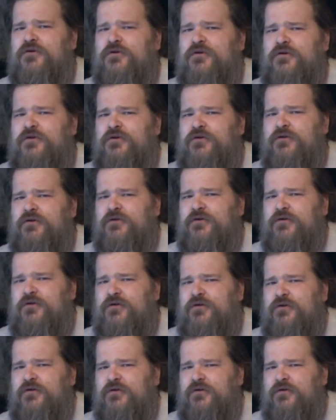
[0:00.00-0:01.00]

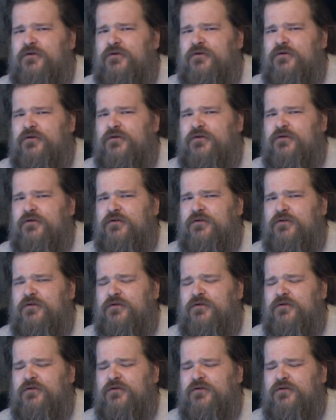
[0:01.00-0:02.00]

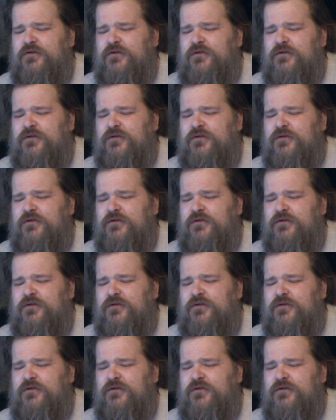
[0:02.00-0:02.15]
Nothing is said.